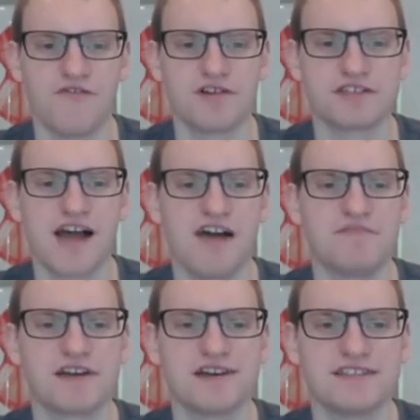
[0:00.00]
First
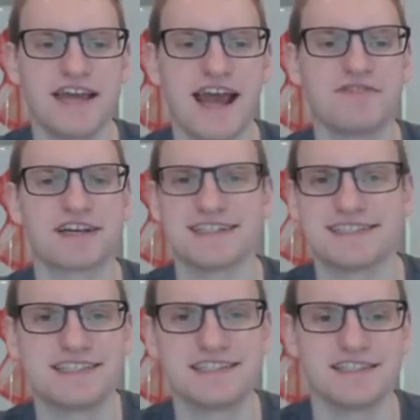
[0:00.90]
off, because they have the
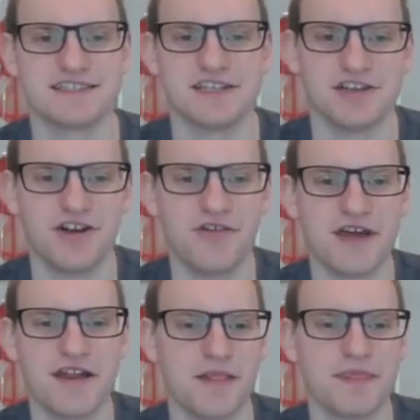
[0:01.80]
consistency,
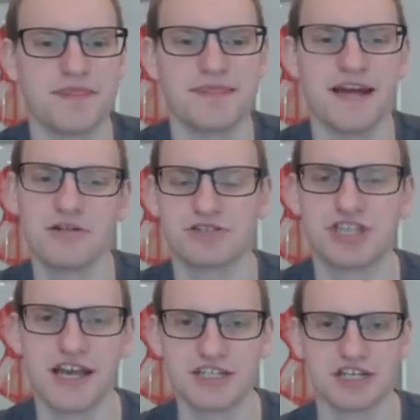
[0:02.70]
they don't
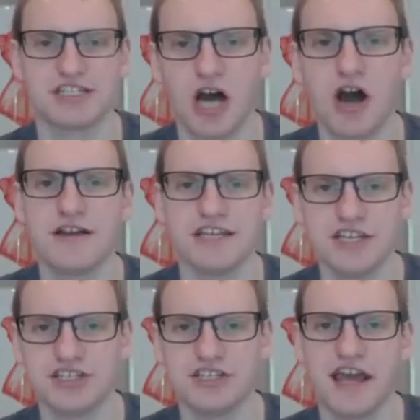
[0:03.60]
change a ton
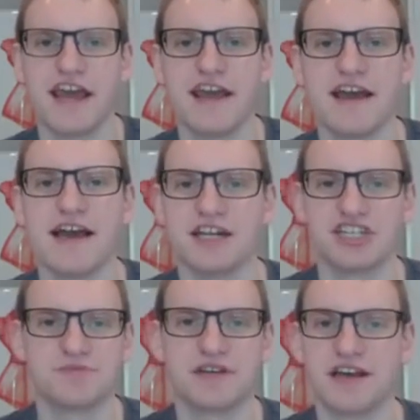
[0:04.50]
each day
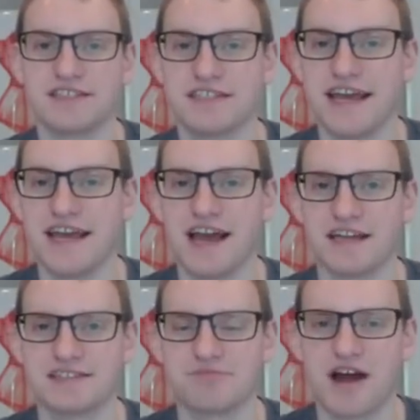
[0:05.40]
just because a
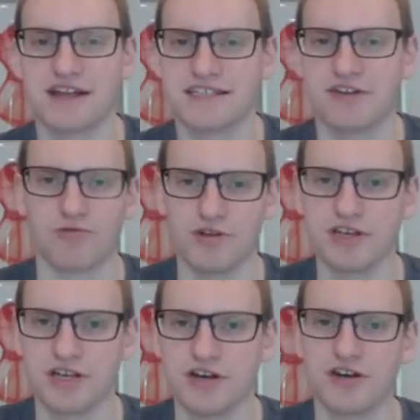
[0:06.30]
product had a
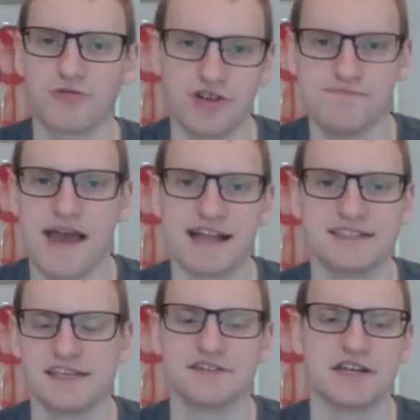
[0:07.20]
really good or really bad
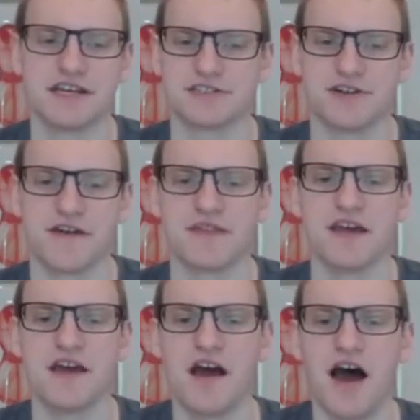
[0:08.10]
sales day yesterday.
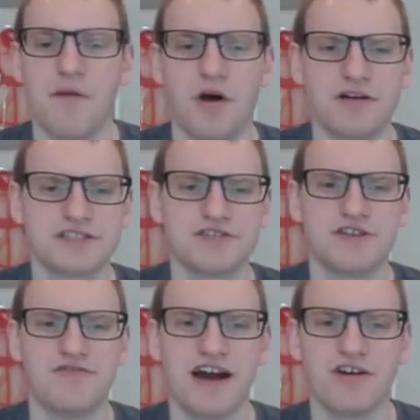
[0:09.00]
Also,
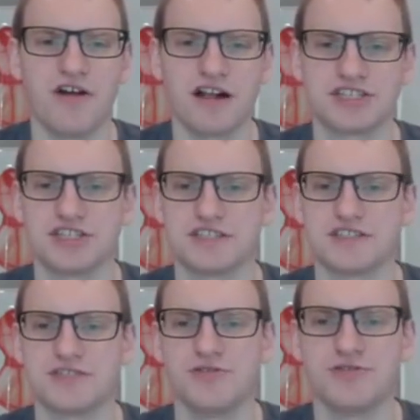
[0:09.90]
the Viral Launch
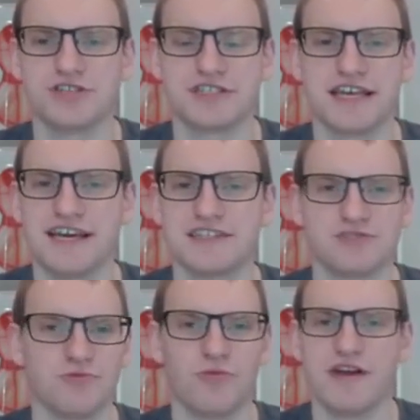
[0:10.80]
tool
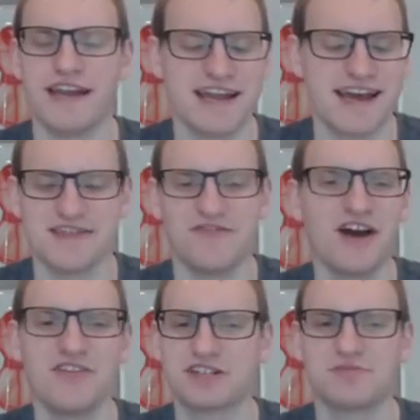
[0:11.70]
has the
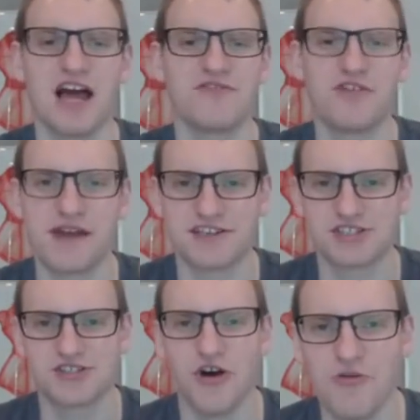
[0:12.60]
Viral Launch platform has
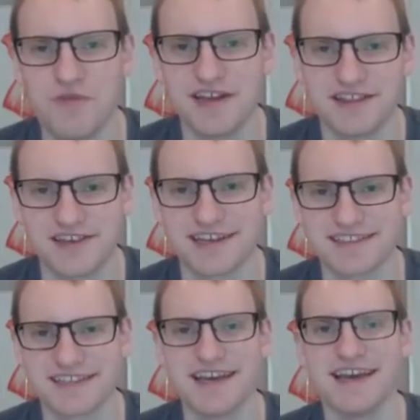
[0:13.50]
so many
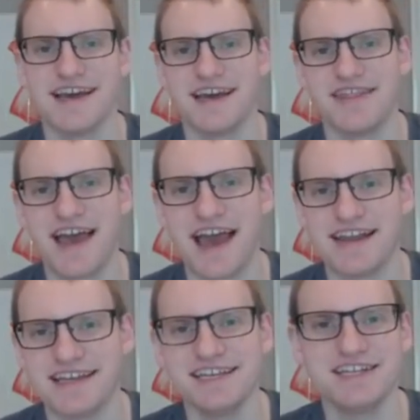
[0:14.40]
things
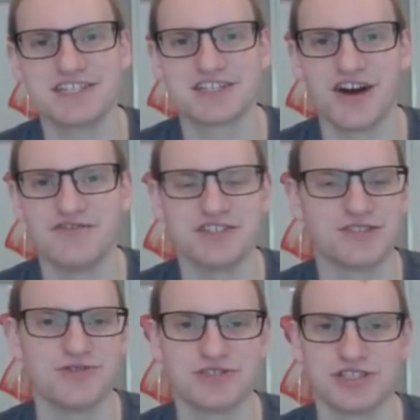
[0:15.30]
that each of these
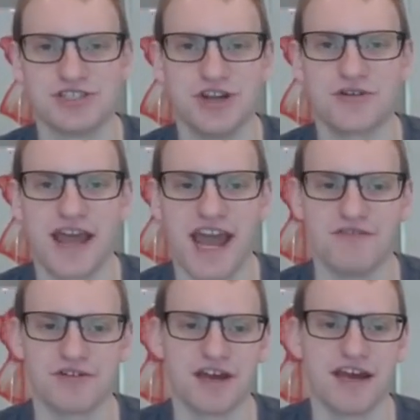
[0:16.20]
tools just don't
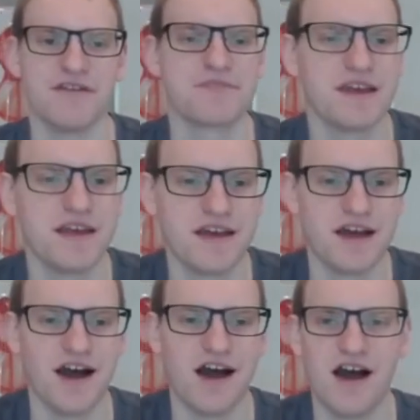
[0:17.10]
have, okay?
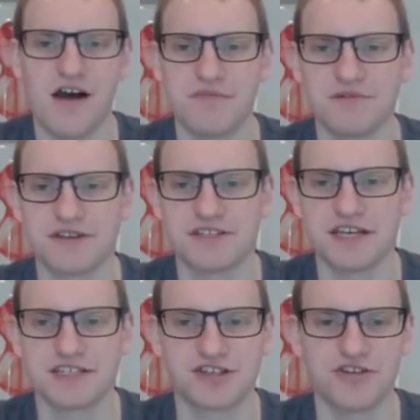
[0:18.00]
Let me
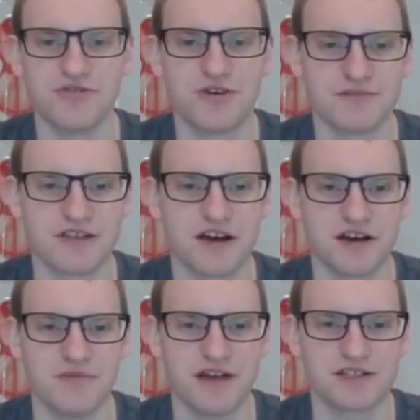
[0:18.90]
go show you what I'm
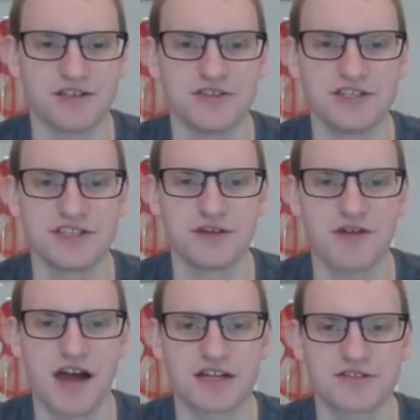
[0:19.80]
talking about. So this is a
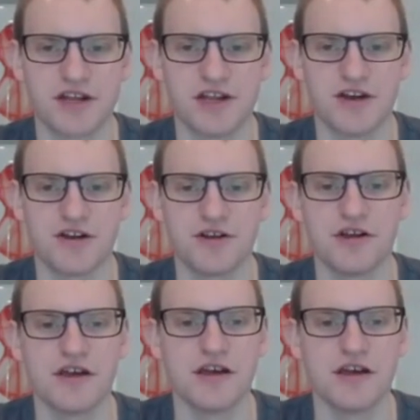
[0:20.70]
product right here.